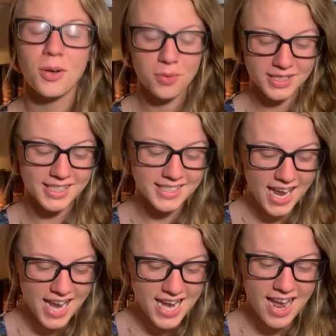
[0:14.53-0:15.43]

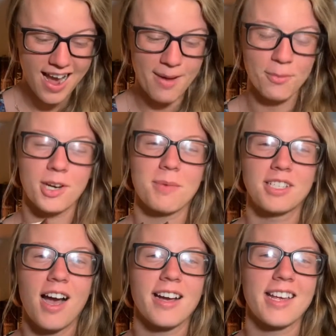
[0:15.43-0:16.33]
today I'm going to be
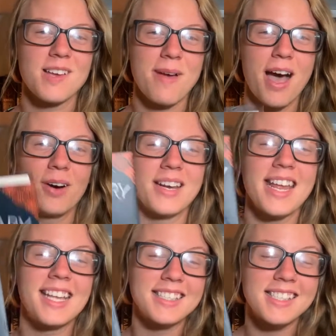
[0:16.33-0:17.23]
talking about
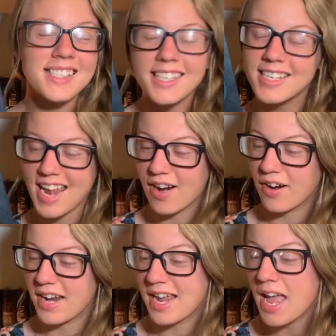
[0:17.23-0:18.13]

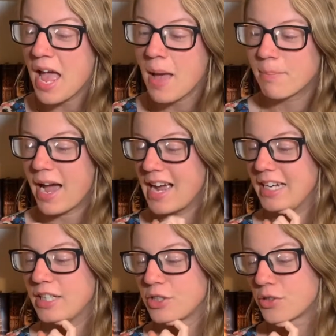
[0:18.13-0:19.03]
Incendiary
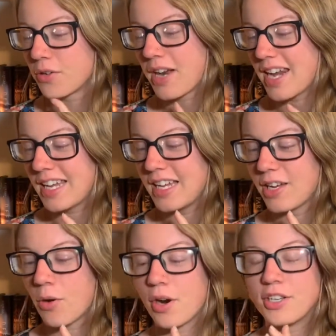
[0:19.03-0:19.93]
by Zoraida
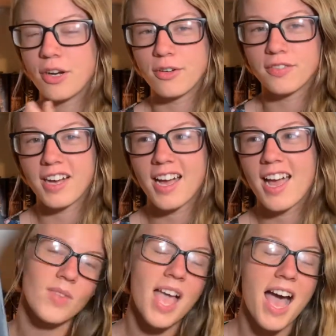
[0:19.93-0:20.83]
Cordova.
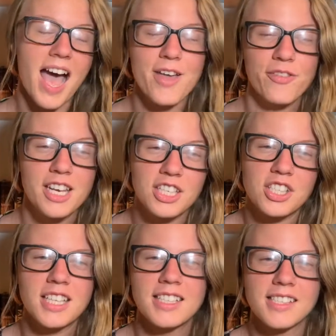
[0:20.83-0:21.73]
I finished
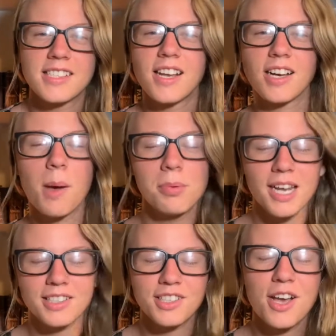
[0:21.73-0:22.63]
this a couple
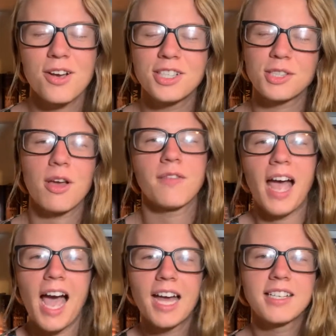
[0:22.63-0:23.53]
days ago, so I've
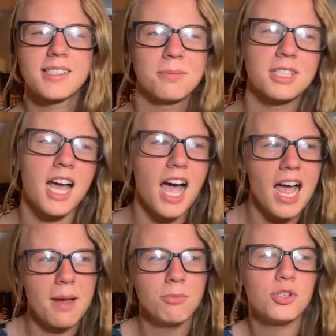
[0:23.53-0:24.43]
had some
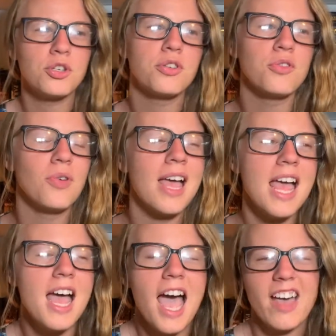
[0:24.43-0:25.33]
time to
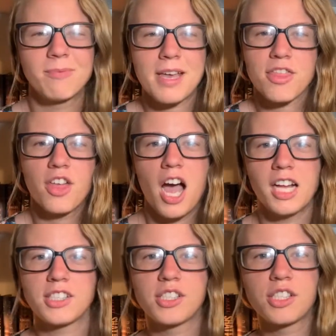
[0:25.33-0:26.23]
have my
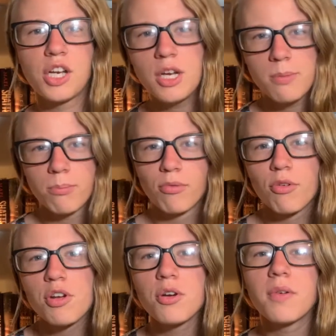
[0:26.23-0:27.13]
thoughts
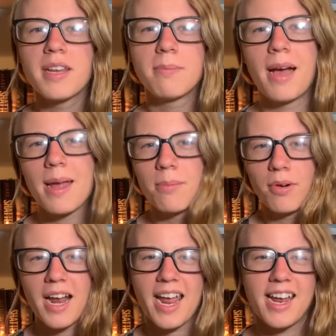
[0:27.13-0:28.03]
brew in my
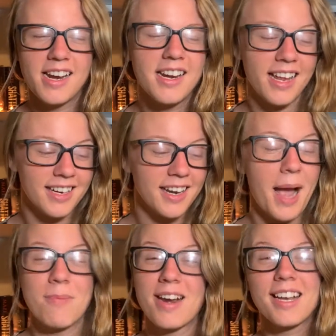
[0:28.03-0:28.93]
brain, and
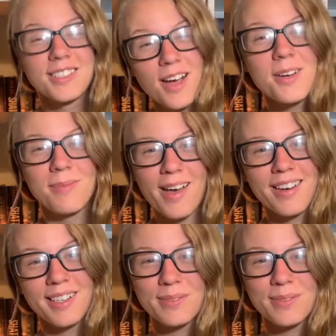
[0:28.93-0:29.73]
I'm ready to talk about it.